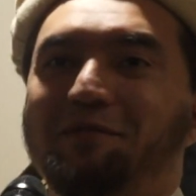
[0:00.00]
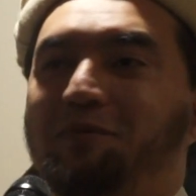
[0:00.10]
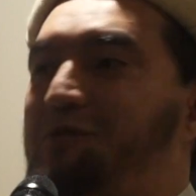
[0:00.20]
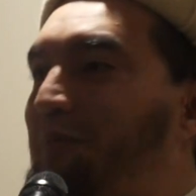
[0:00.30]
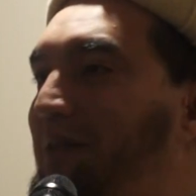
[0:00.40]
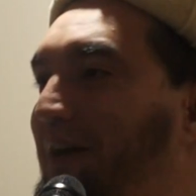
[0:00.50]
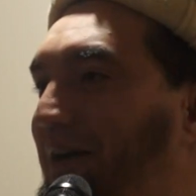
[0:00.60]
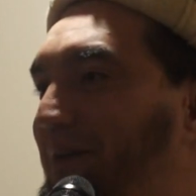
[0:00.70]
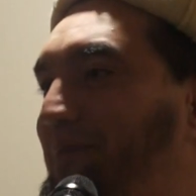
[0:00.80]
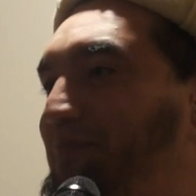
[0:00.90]

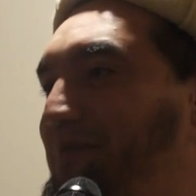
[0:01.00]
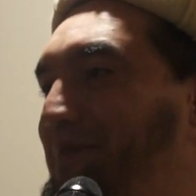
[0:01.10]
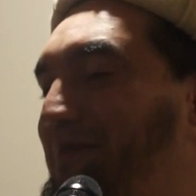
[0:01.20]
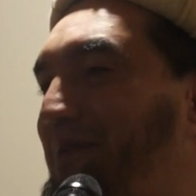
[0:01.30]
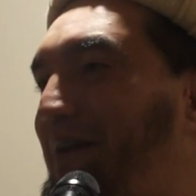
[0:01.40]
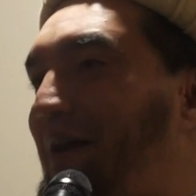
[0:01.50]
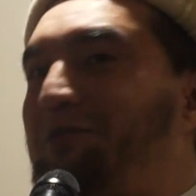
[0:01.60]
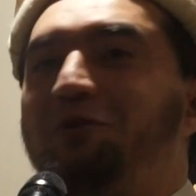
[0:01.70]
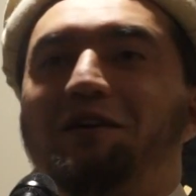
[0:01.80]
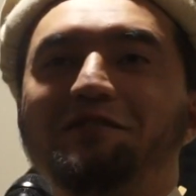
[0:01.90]
Bismillah. How
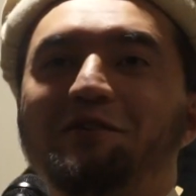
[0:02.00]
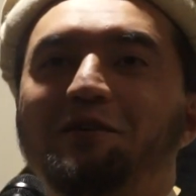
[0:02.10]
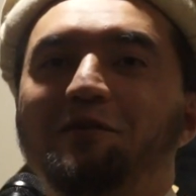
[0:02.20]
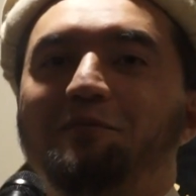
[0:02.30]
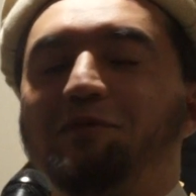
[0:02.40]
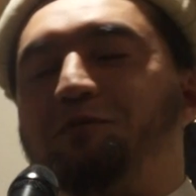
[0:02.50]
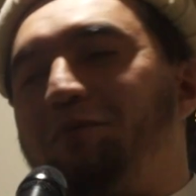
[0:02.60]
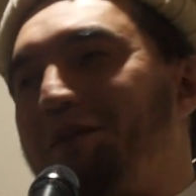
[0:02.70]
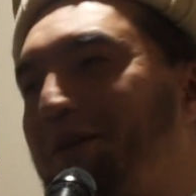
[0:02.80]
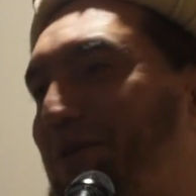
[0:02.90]
do you enter?
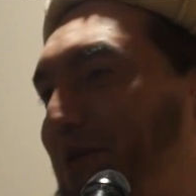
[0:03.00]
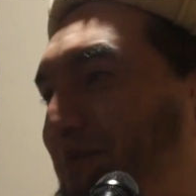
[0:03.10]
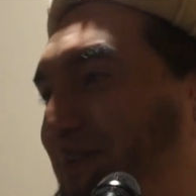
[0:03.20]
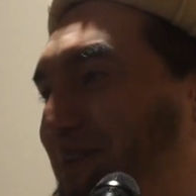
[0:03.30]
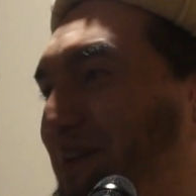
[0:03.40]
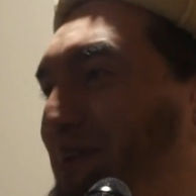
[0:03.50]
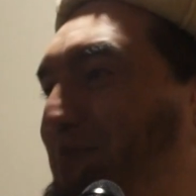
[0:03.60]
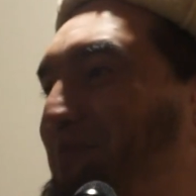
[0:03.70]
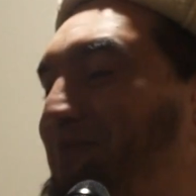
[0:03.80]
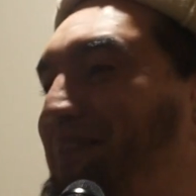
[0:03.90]
Bismillah ar-Rahman ar-Rahim.
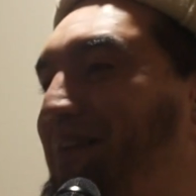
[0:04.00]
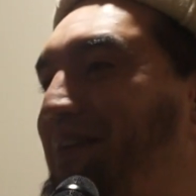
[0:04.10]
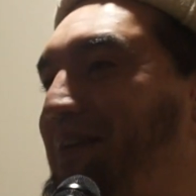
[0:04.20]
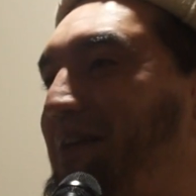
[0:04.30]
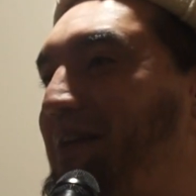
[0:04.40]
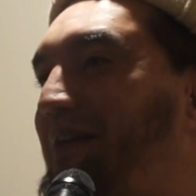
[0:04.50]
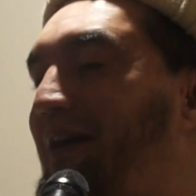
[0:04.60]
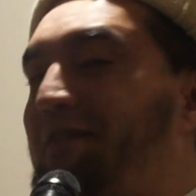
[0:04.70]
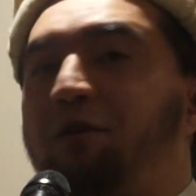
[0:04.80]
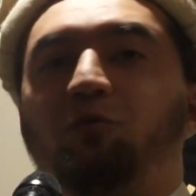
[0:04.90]

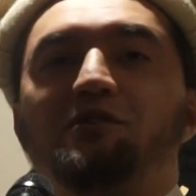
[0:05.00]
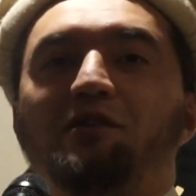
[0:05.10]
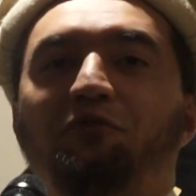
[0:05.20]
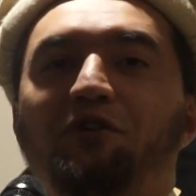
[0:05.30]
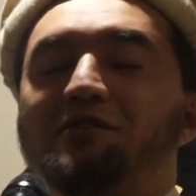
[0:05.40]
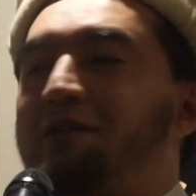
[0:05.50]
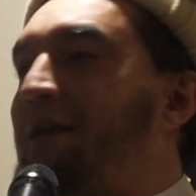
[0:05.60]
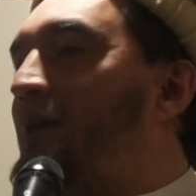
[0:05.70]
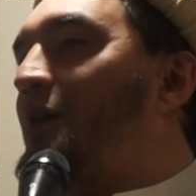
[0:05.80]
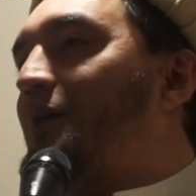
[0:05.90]
And then what's the first
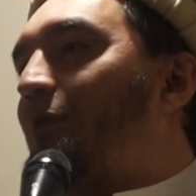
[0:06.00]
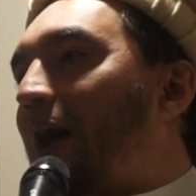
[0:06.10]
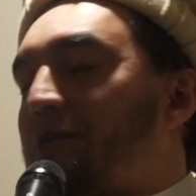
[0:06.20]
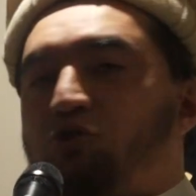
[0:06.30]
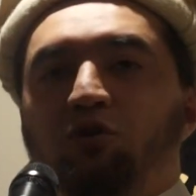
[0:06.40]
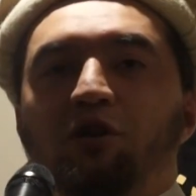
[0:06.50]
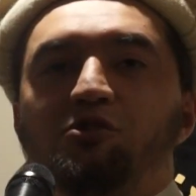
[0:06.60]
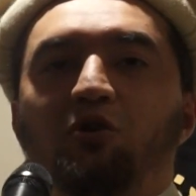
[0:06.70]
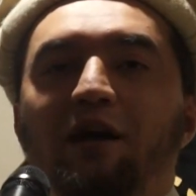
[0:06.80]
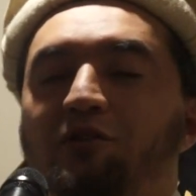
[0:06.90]
thing? As soon
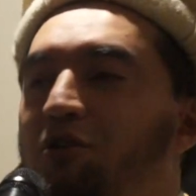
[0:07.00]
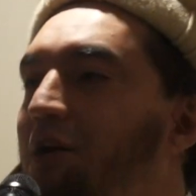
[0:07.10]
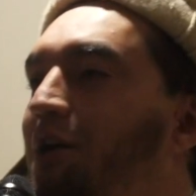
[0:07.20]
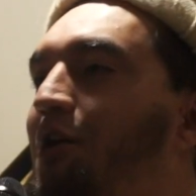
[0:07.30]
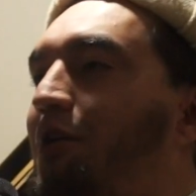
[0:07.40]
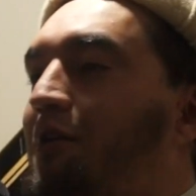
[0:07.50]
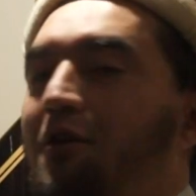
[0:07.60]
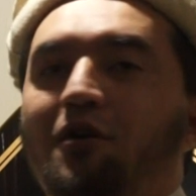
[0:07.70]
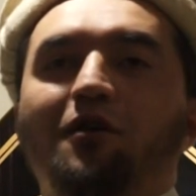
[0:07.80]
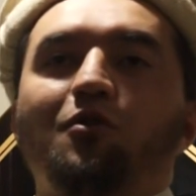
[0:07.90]
as you enter,
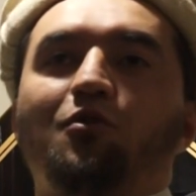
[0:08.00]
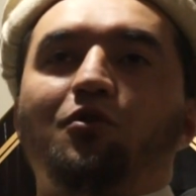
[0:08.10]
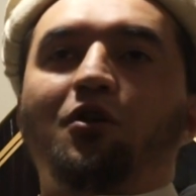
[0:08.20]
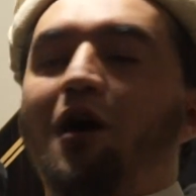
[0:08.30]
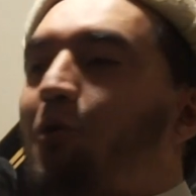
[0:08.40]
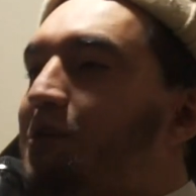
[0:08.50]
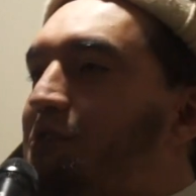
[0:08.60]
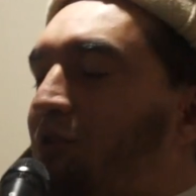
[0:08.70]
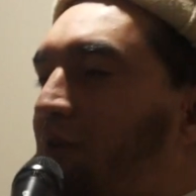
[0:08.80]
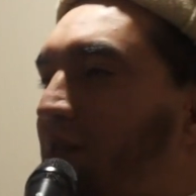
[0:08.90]
you know
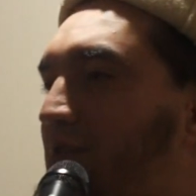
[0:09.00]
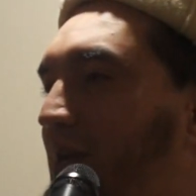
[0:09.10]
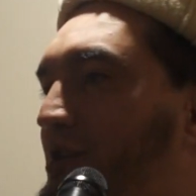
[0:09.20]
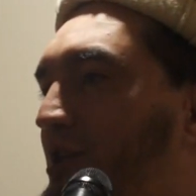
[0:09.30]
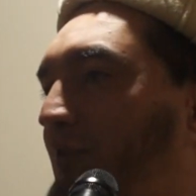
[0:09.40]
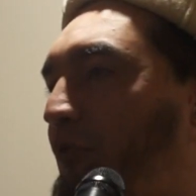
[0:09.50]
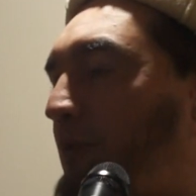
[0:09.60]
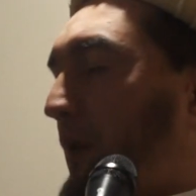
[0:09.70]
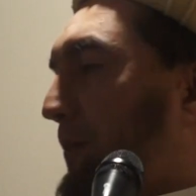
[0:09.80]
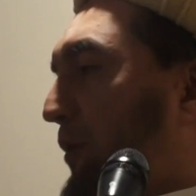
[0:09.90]
what's the realization for
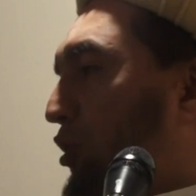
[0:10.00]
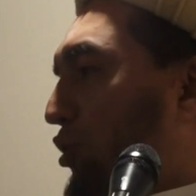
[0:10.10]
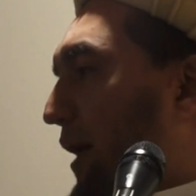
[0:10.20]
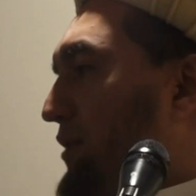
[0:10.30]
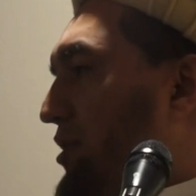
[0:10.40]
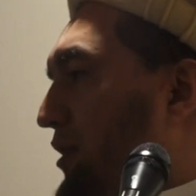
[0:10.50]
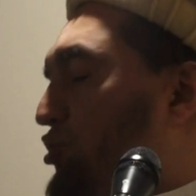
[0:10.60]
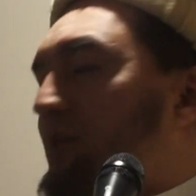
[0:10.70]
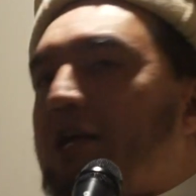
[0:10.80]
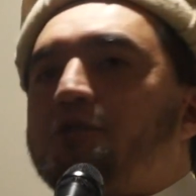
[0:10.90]
people who enter
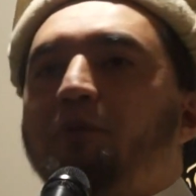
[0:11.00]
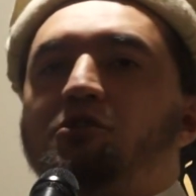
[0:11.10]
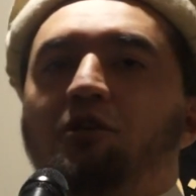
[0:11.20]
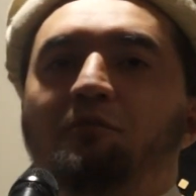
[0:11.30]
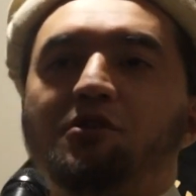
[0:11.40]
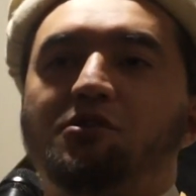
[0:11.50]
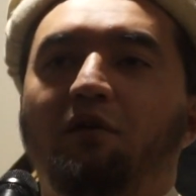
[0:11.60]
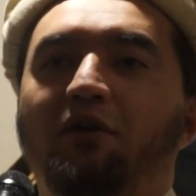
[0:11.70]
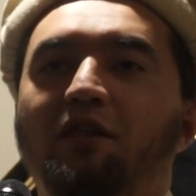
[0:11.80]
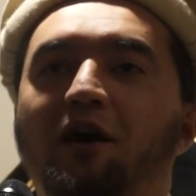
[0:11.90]
into that special mercy
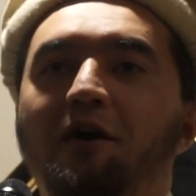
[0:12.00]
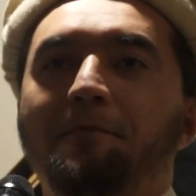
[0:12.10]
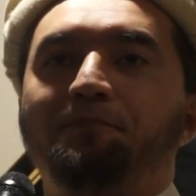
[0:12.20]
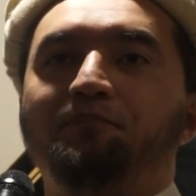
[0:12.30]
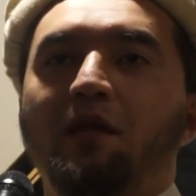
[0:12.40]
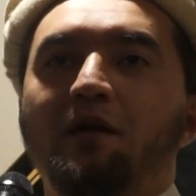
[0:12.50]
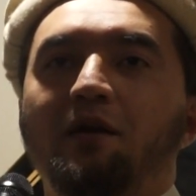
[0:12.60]
of Allah?